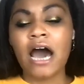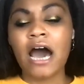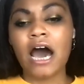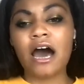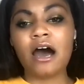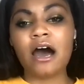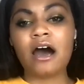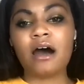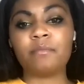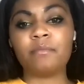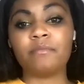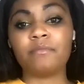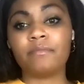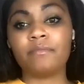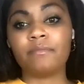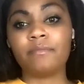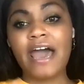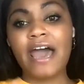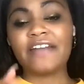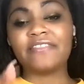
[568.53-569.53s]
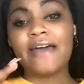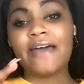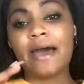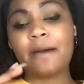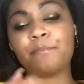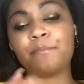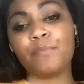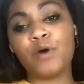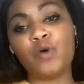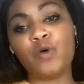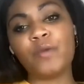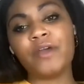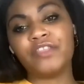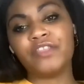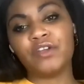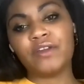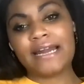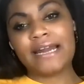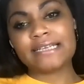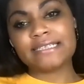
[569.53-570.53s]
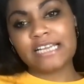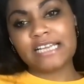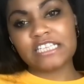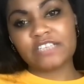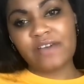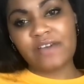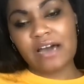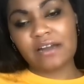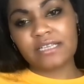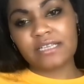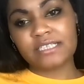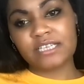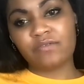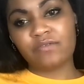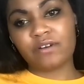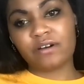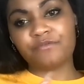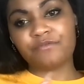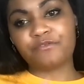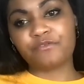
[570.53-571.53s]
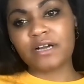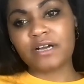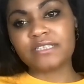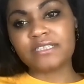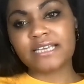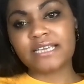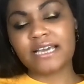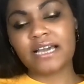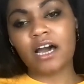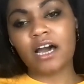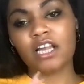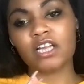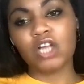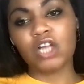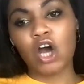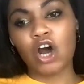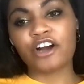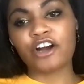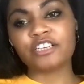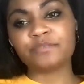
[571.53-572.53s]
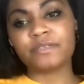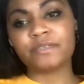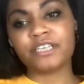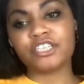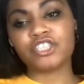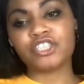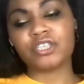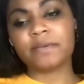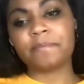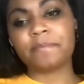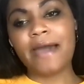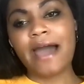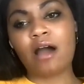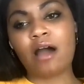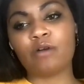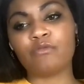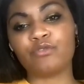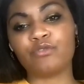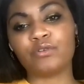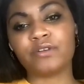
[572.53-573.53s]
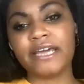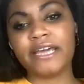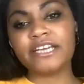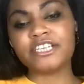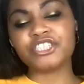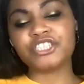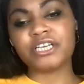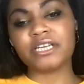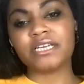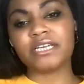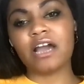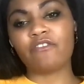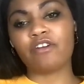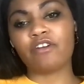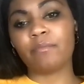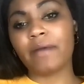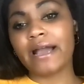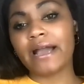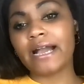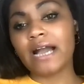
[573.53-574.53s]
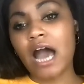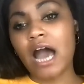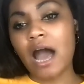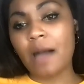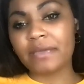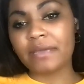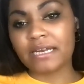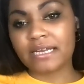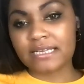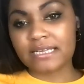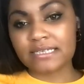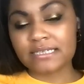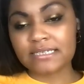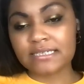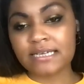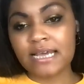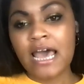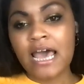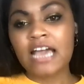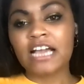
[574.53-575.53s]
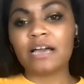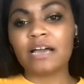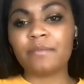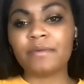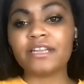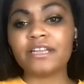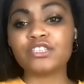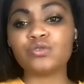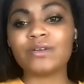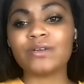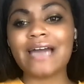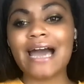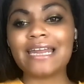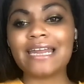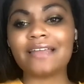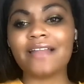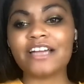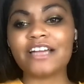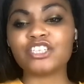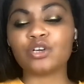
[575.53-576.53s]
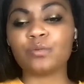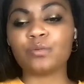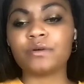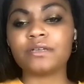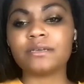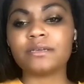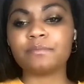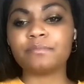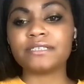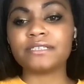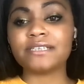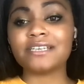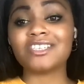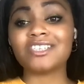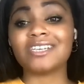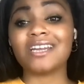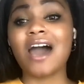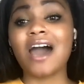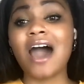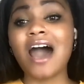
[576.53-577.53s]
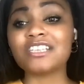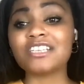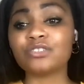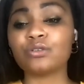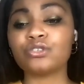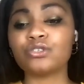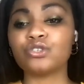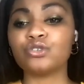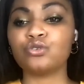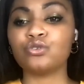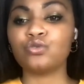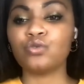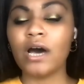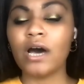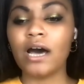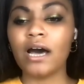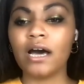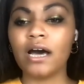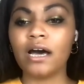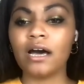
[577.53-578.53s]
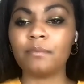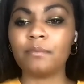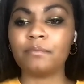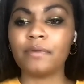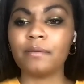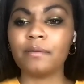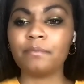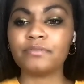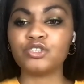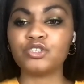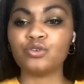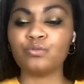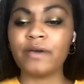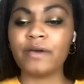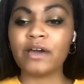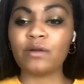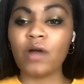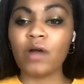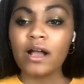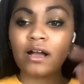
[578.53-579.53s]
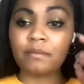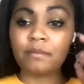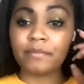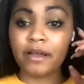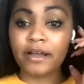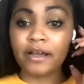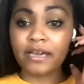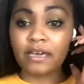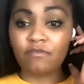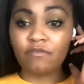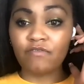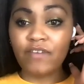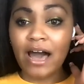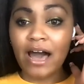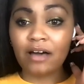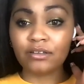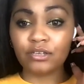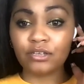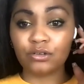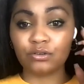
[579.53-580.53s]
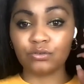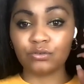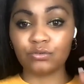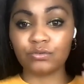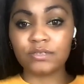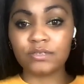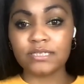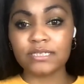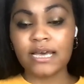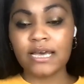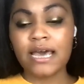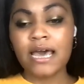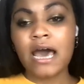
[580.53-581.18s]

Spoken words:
at that moment, the United States found itself confronting a large, potentially powerful nation governed by communists, committed to an ideological position hostile to bedrock American values,